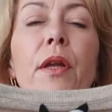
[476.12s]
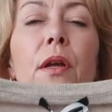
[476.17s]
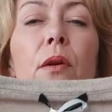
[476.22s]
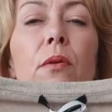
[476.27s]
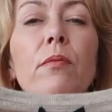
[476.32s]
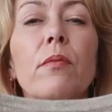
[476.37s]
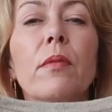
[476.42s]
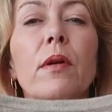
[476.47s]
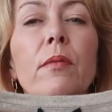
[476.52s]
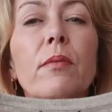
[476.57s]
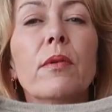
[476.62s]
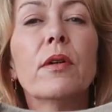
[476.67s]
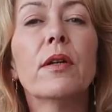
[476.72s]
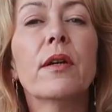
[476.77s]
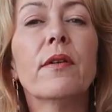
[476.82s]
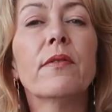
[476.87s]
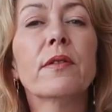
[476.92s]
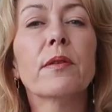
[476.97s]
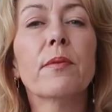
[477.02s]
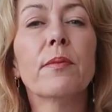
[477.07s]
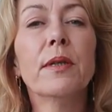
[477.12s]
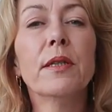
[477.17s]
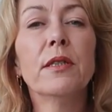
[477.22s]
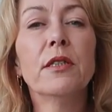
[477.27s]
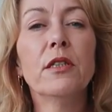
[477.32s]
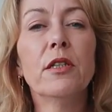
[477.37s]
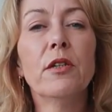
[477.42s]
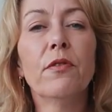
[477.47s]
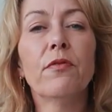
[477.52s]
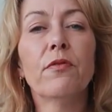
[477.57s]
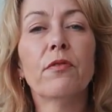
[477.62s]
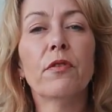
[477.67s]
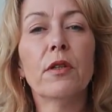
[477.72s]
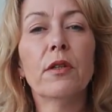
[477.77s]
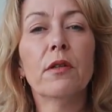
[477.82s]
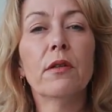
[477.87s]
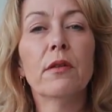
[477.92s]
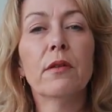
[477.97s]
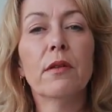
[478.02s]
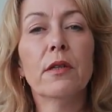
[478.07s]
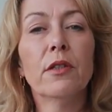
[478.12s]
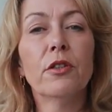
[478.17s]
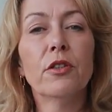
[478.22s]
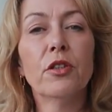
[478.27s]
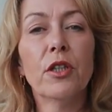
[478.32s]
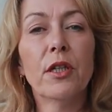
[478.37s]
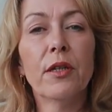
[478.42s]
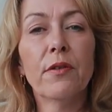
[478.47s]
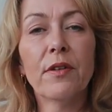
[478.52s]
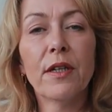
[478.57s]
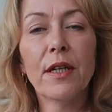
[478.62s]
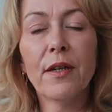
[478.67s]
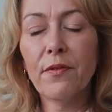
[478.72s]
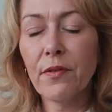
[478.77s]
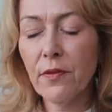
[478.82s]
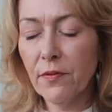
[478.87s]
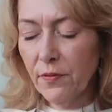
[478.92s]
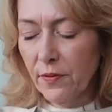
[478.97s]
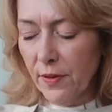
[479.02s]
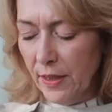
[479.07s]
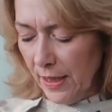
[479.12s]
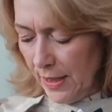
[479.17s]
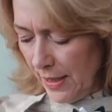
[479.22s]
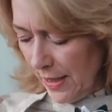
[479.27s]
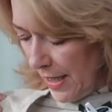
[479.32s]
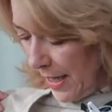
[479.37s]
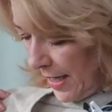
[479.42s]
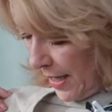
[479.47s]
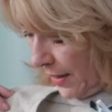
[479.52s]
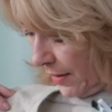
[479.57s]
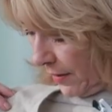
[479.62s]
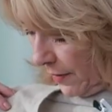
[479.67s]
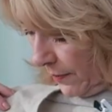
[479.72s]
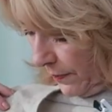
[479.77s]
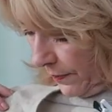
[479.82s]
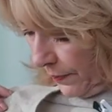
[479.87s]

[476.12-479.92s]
no, I'm going to have something different this year and have a V-neck.